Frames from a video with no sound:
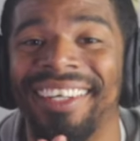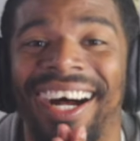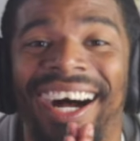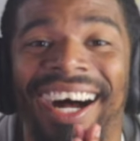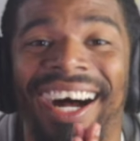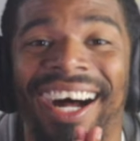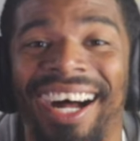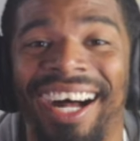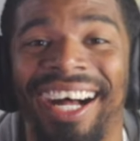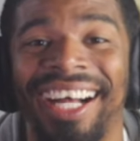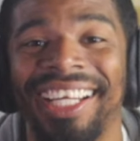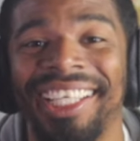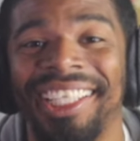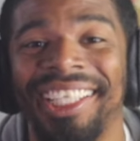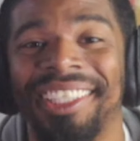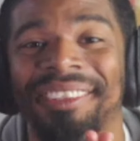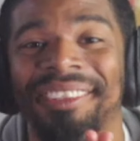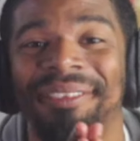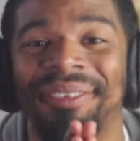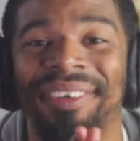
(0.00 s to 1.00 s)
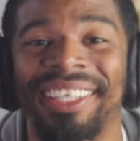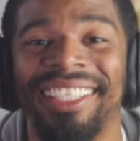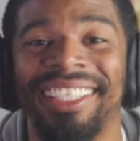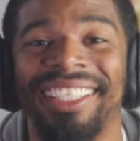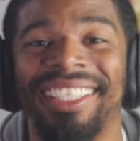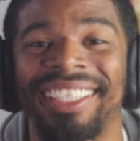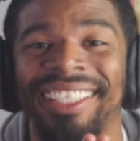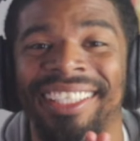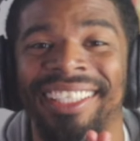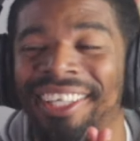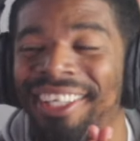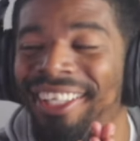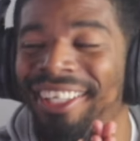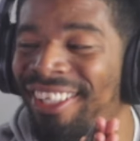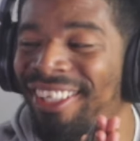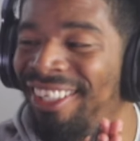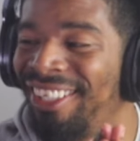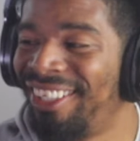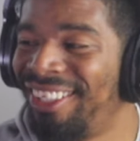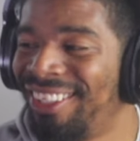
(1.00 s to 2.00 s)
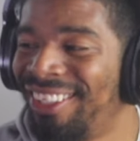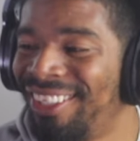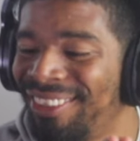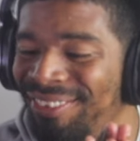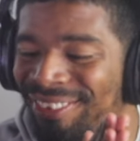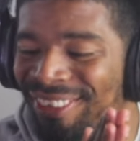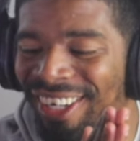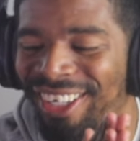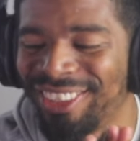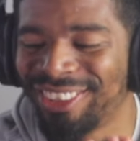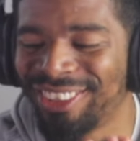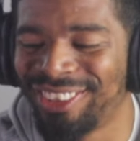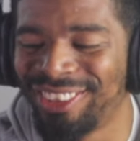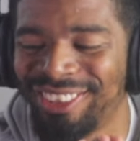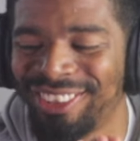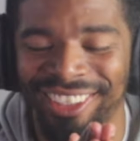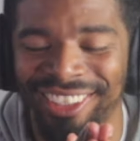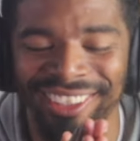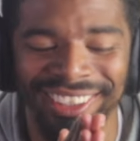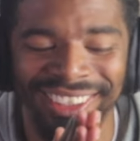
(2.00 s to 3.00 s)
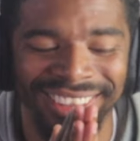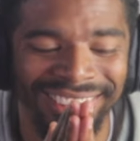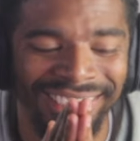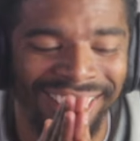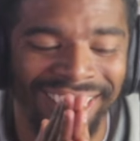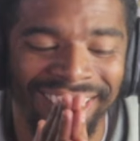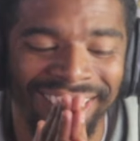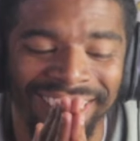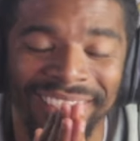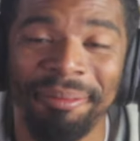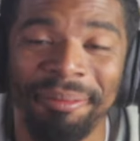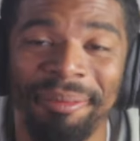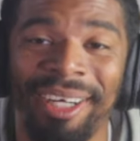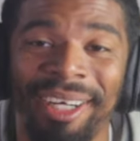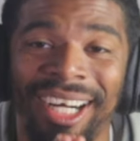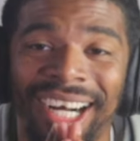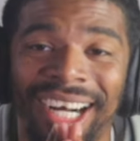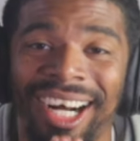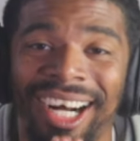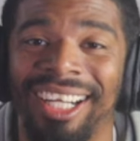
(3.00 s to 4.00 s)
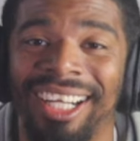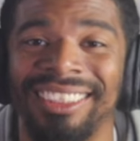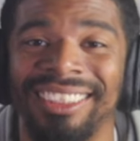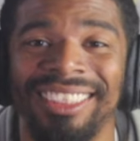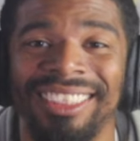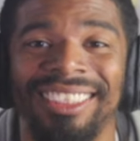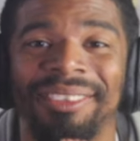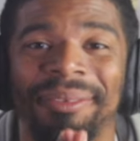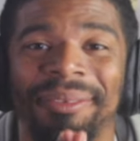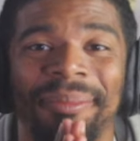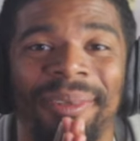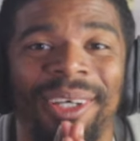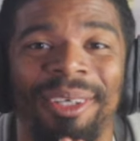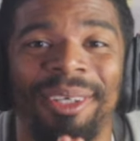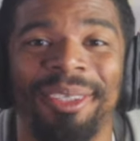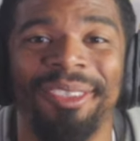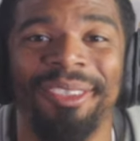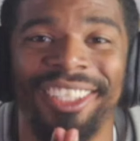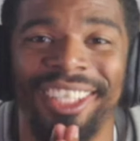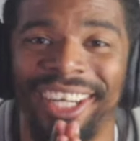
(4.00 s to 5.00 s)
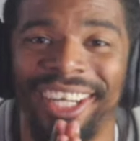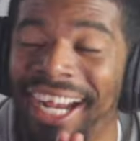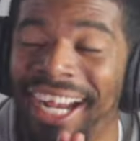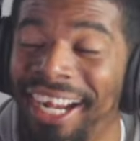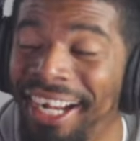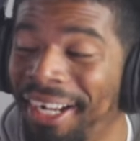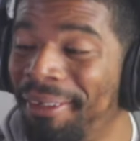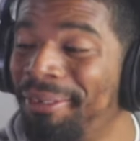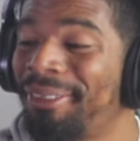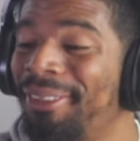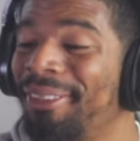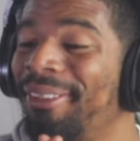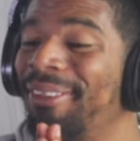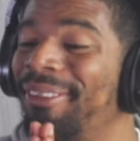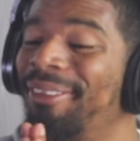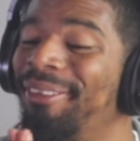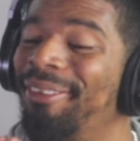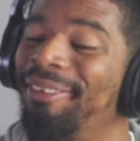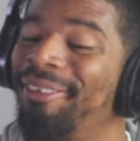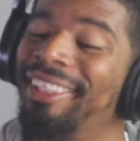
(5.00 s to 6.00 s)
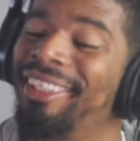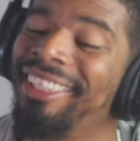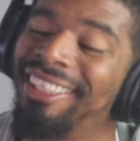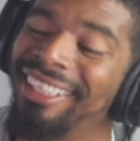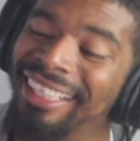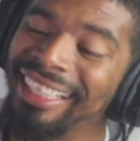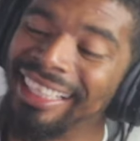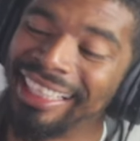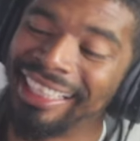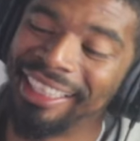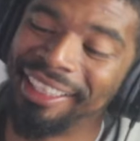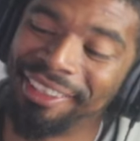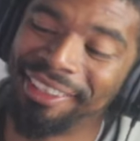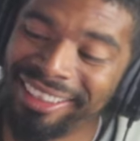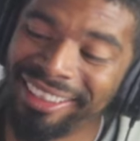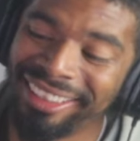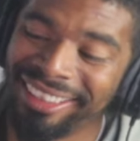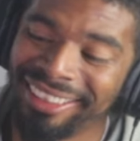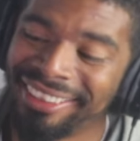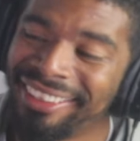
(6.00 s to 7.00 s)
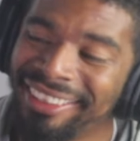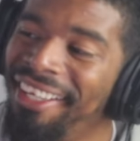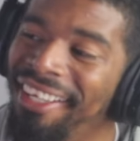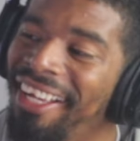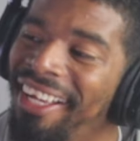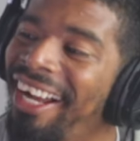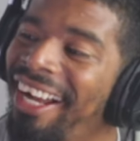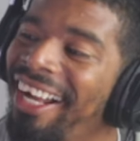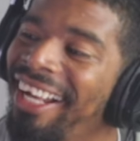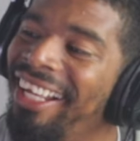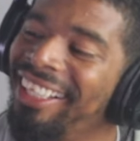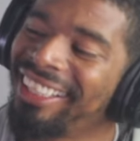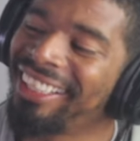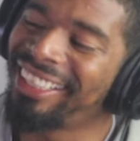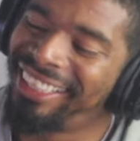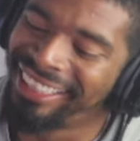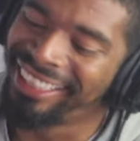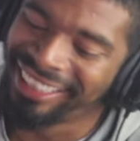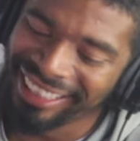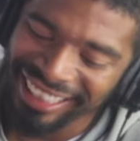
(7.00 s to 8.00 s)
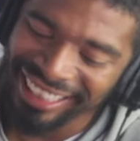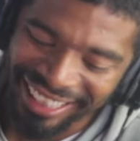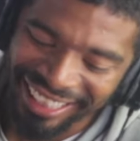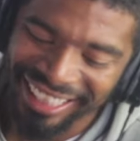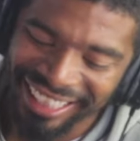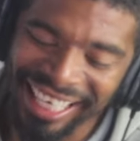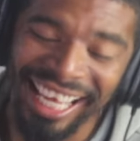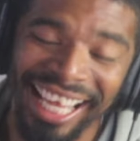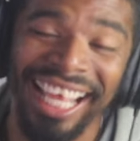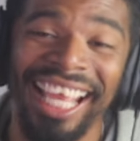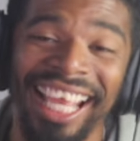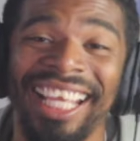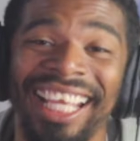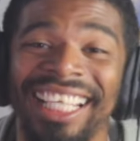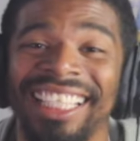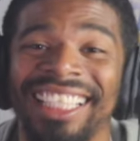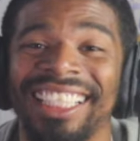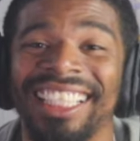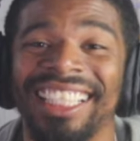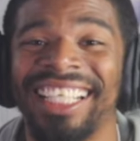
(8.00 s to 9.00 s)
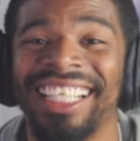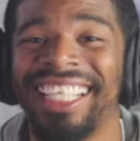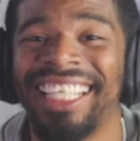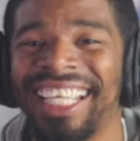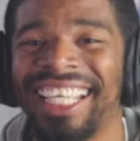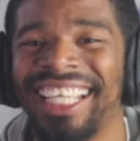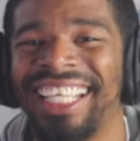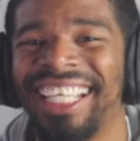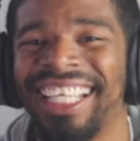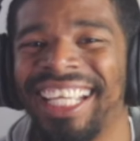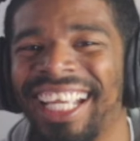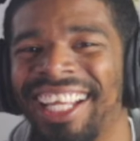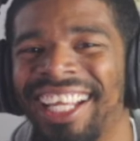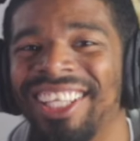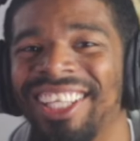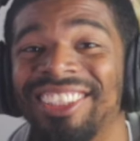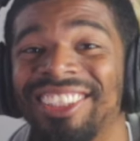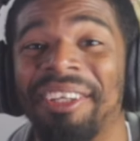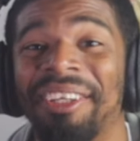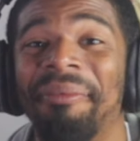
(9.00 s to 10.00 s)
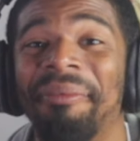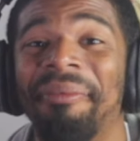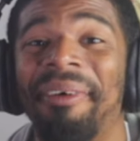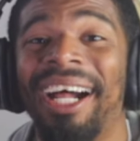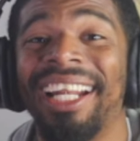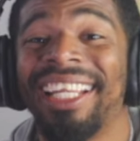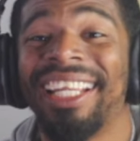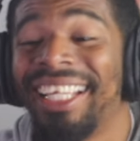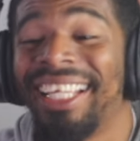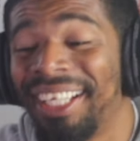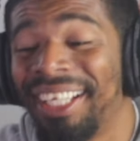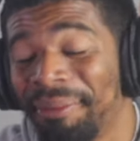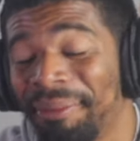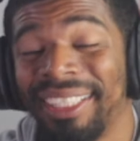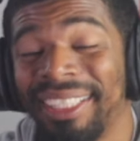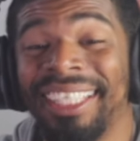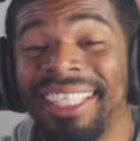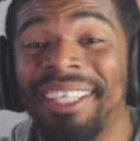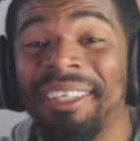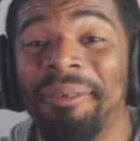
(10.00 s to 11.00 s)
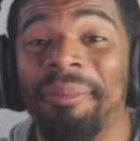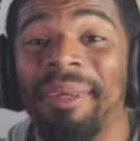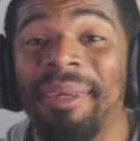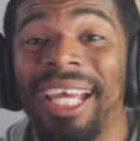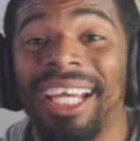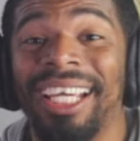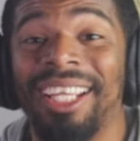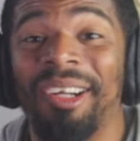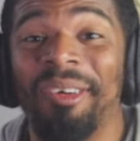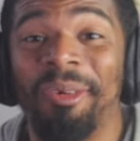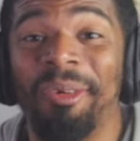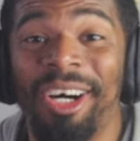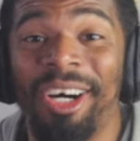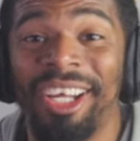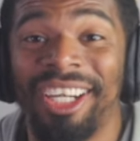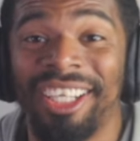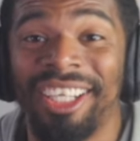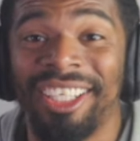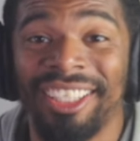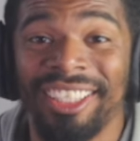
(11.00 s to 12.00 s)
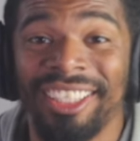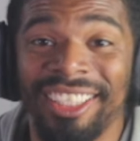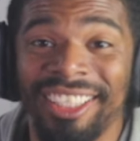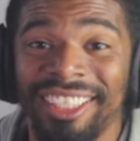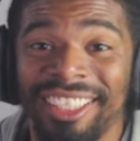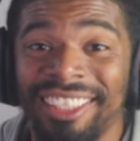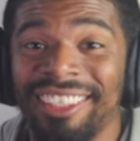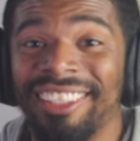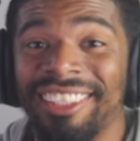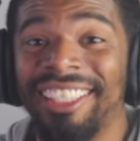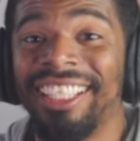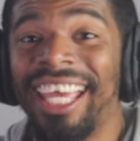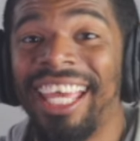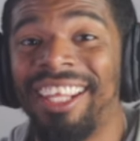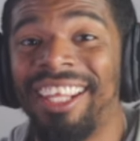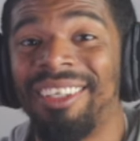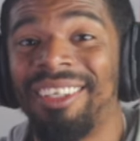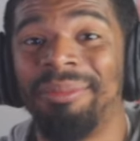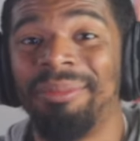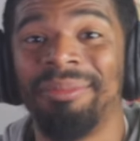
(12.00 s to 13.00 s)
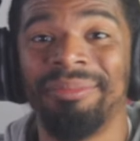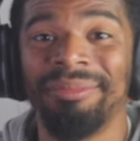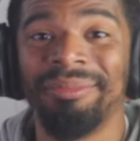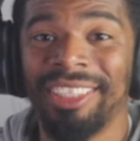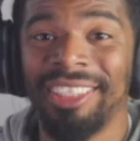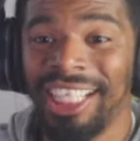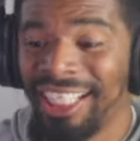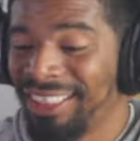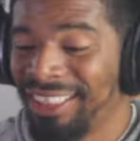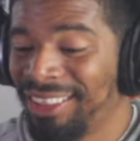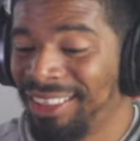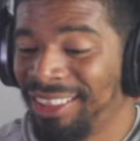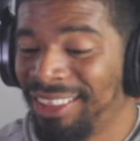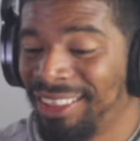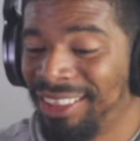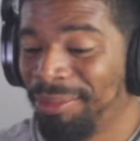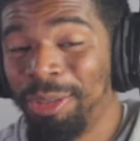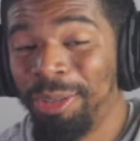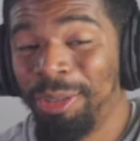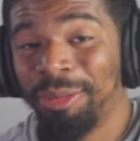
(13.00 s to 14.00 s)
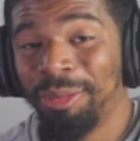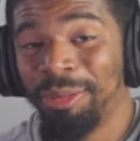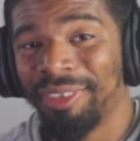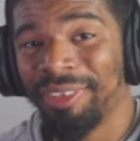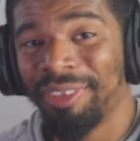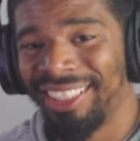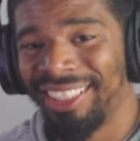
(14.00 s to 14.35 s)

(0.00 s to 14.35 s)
I freaking love Australians. I love my Aussies, bro. They're absolutely hilarious. Hey, somebody help me get him back in the water. Look at him. He's moving.